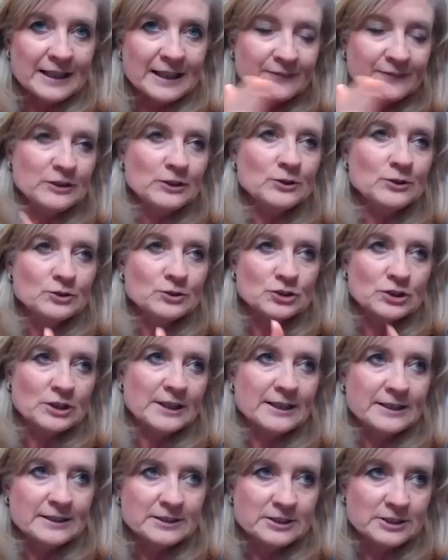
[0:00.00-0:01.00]
Have you
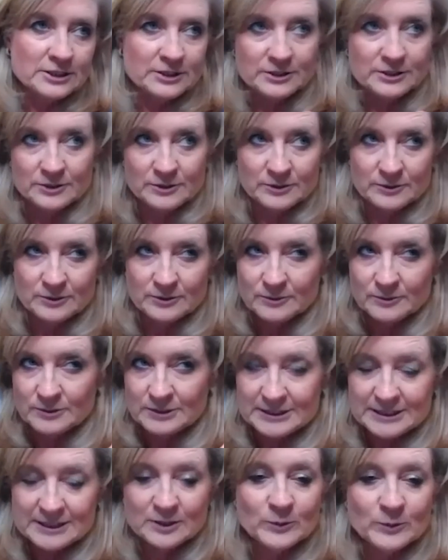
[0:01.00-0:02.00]
tried to
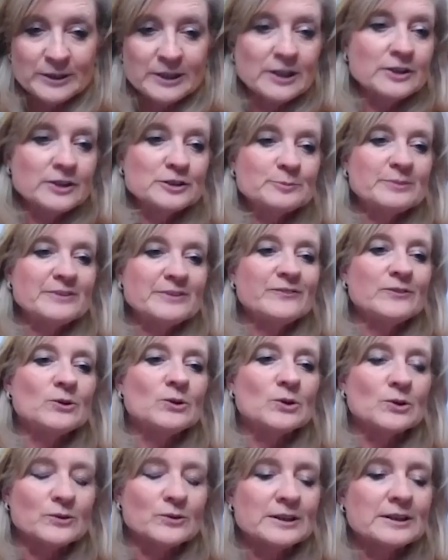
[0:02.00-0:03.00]
deal with those
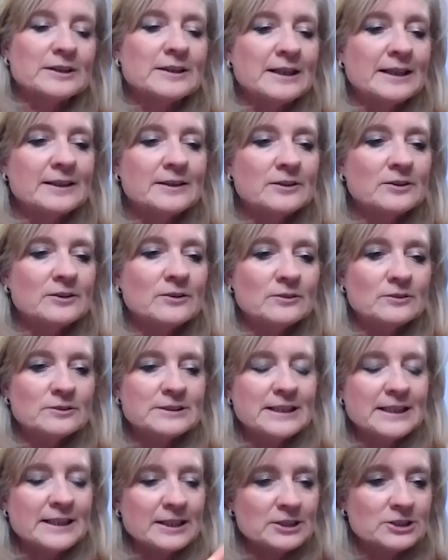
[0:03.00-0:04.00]
before and not
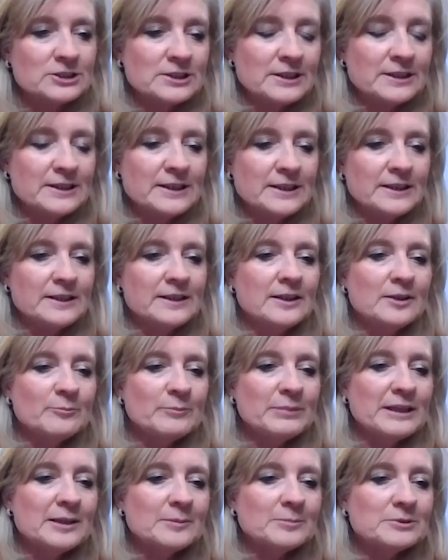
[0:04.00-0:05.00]
actually
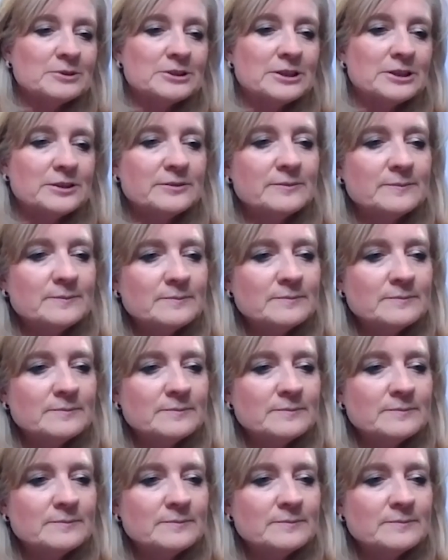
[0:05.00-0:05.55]
been able to?